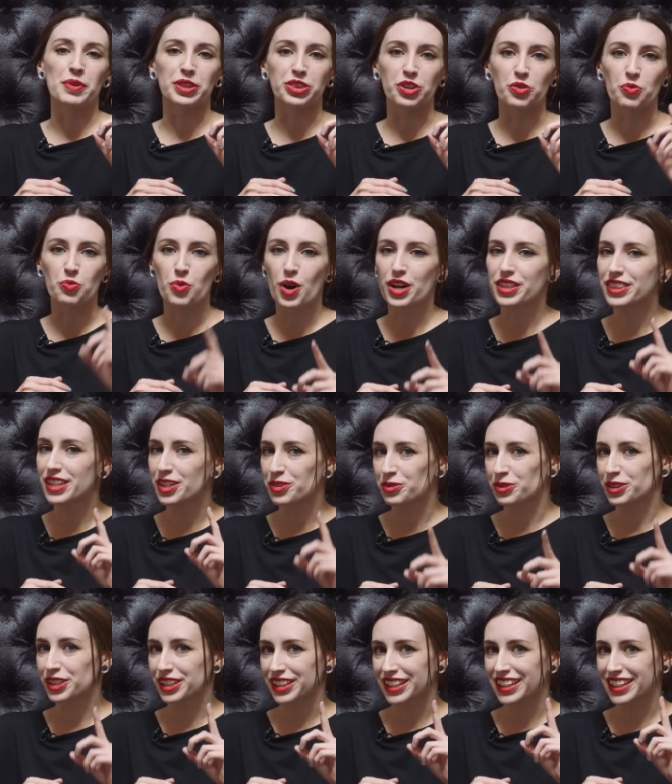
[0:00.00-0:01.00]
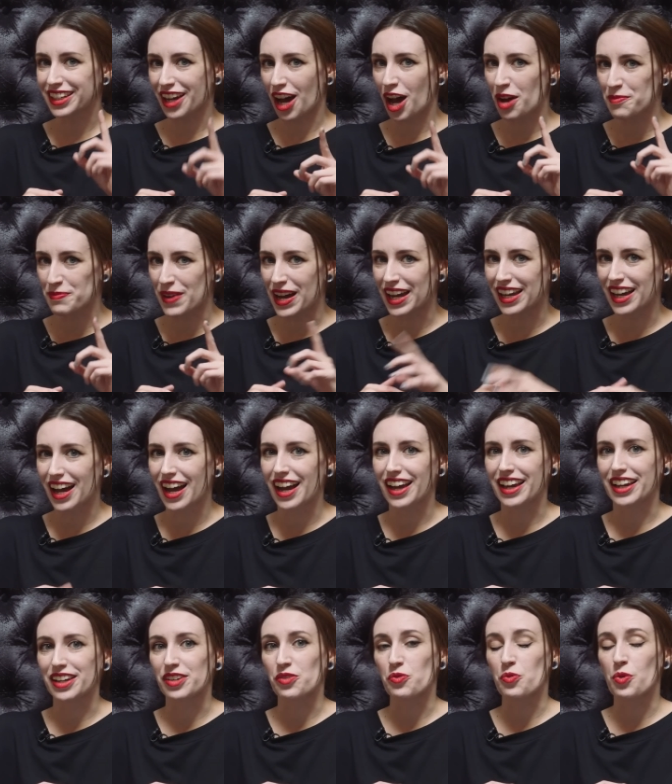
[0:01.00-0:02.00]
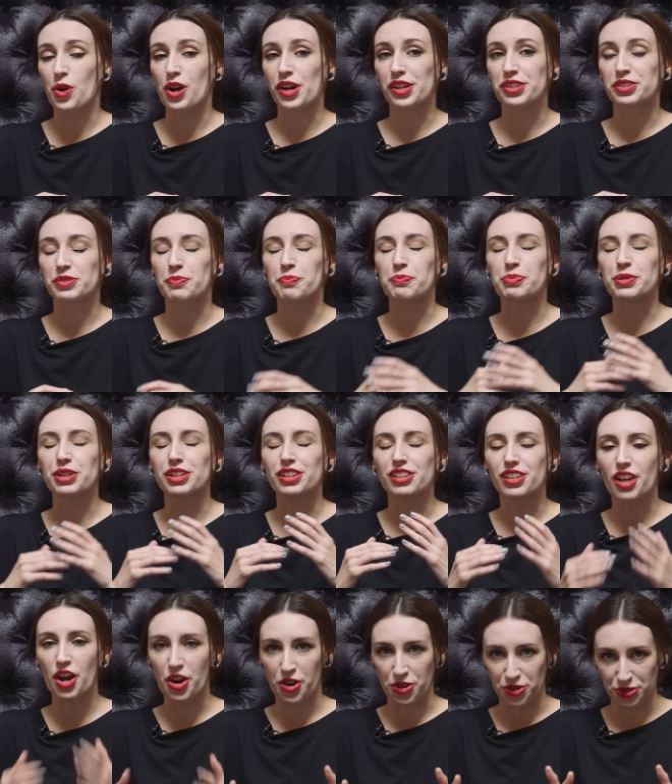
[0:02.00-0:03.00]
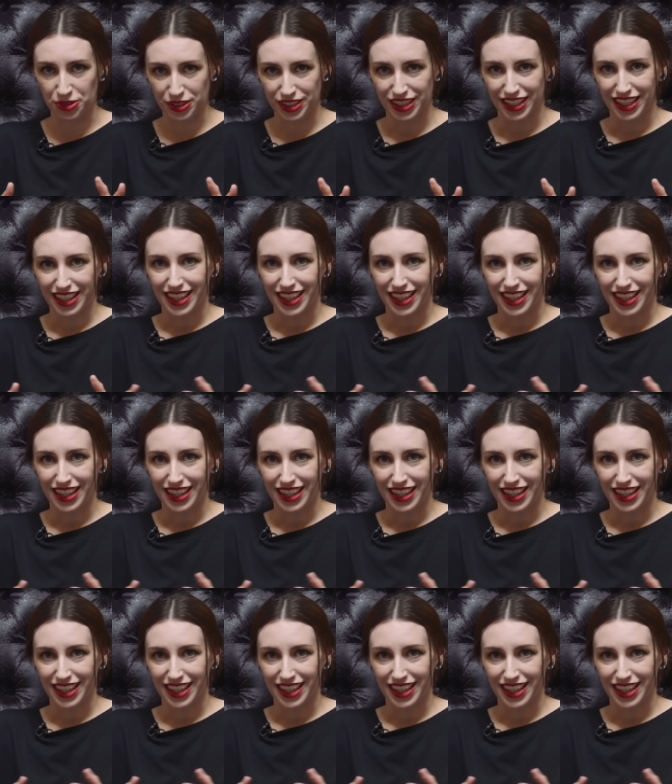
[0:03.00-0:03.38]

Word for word: But the one that really caught my eye was Below,